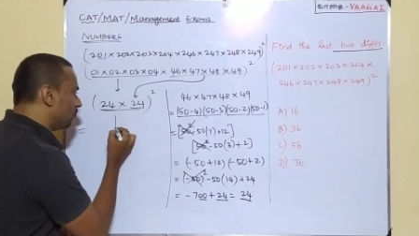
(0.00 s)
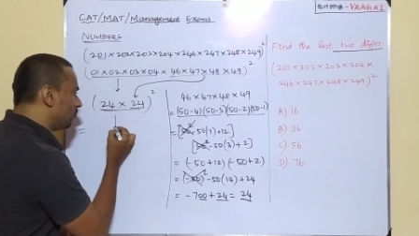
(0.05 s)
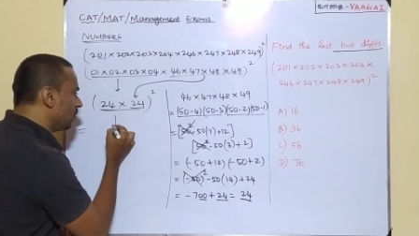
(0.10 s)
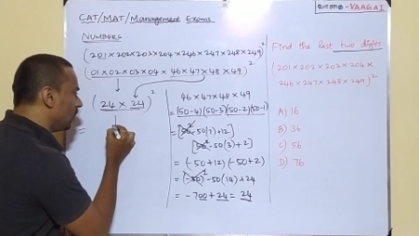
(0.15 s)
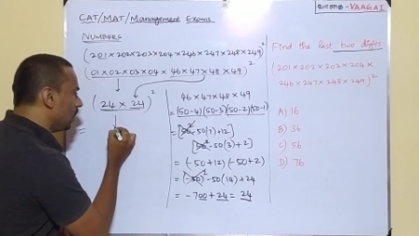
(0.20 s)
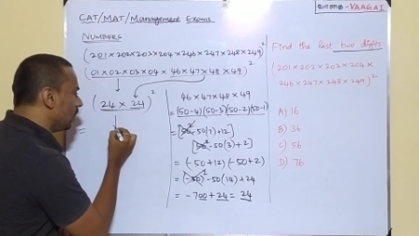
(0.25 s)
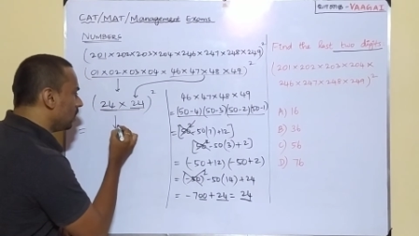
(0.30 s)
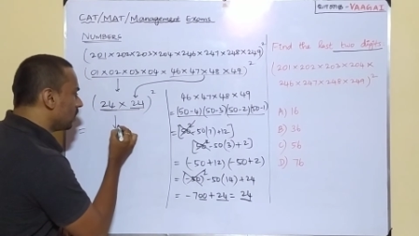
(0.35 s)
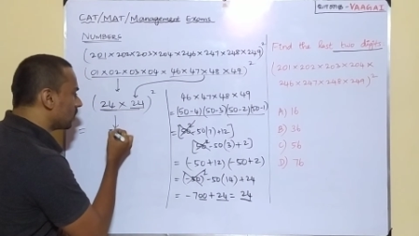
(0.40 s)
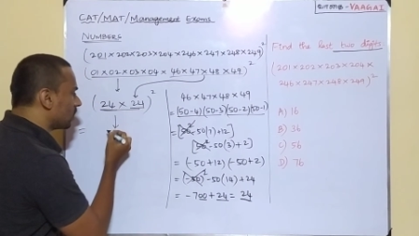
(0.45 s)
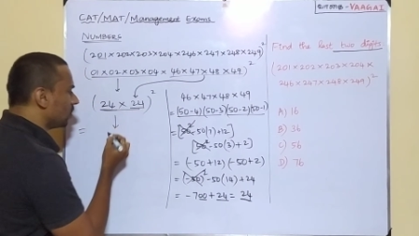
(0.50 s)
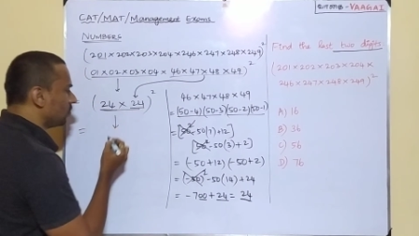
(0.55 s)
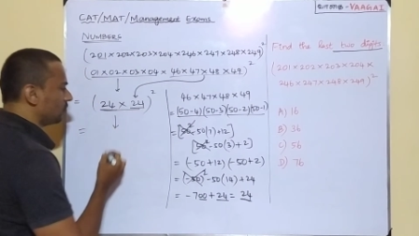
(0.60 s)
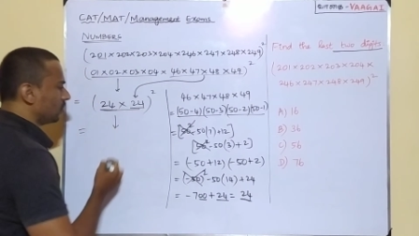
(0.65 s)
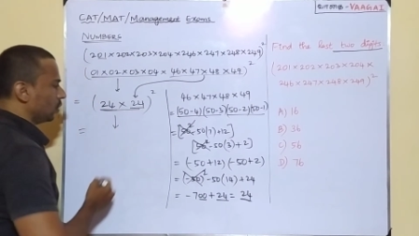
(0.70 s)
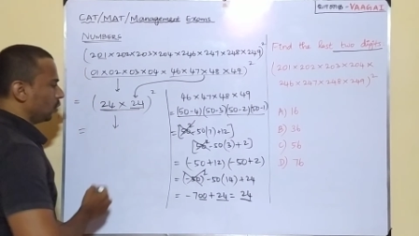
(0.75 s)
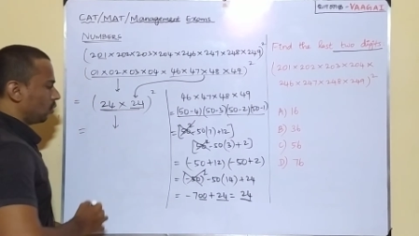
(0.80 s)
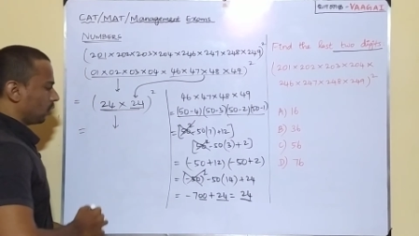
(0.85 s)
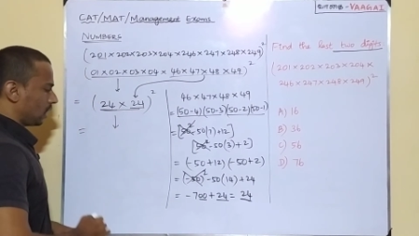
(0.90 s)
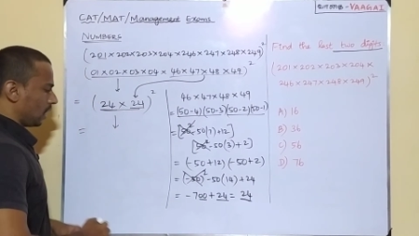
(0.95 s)
will give
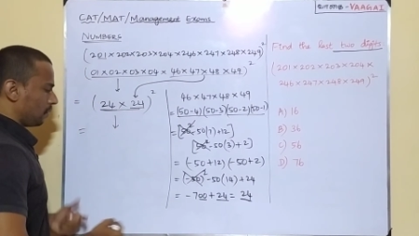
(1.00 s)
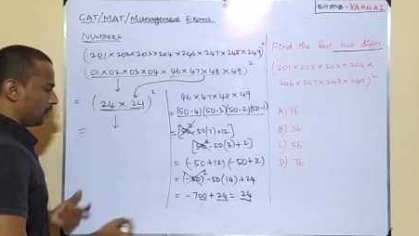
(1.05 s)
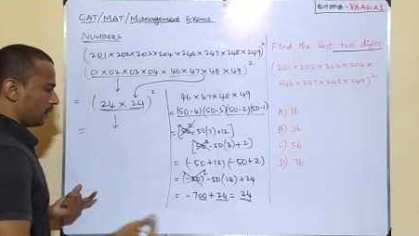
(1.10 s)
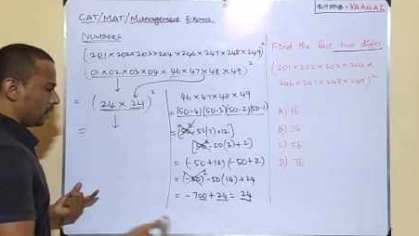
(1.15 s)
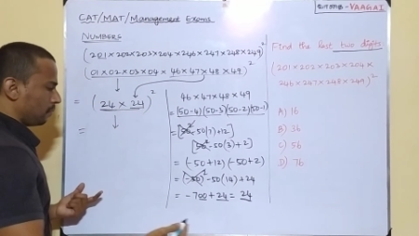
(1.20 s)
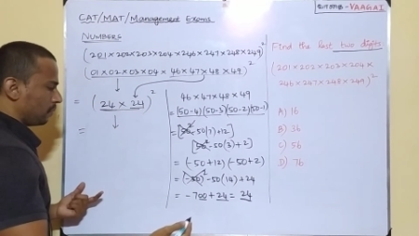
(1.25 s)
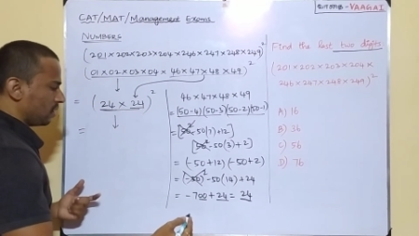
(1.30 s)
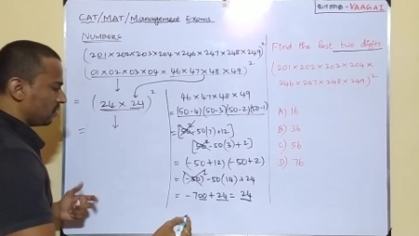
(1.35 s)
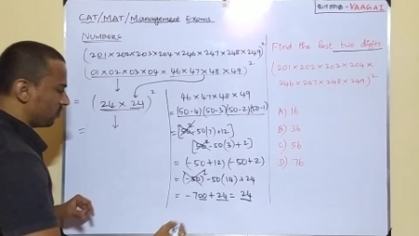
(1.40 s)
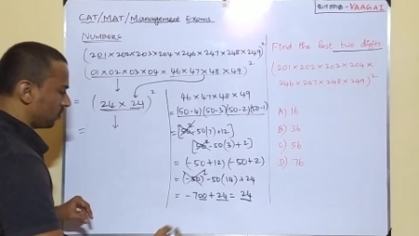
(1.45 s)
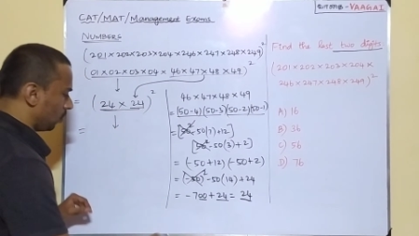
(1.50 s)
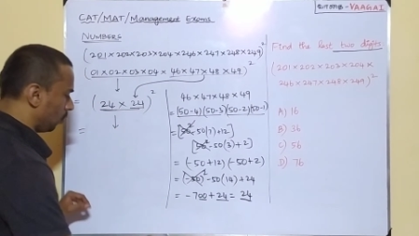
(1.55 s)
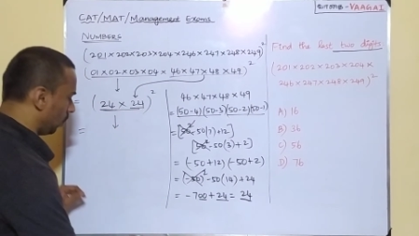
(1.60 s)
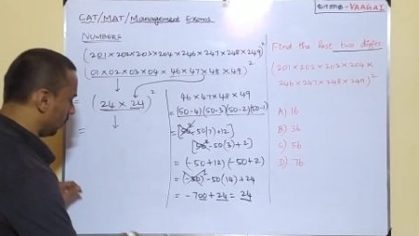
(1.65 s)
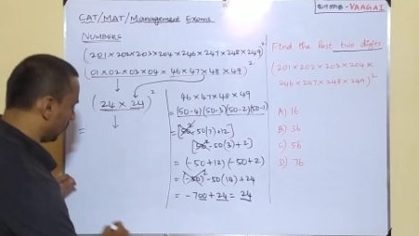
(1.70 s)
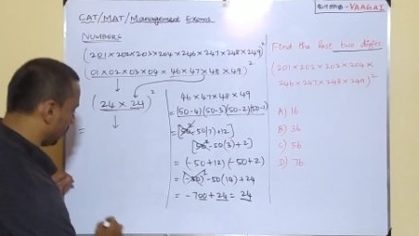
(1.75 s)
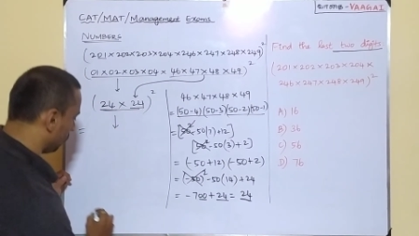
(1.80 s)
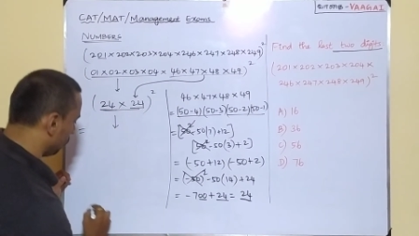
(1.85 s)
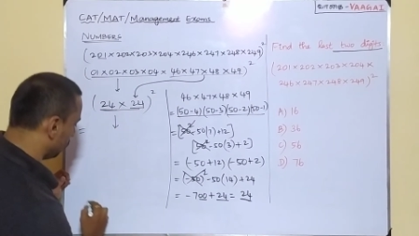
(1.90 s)
you, okay, maybe if you want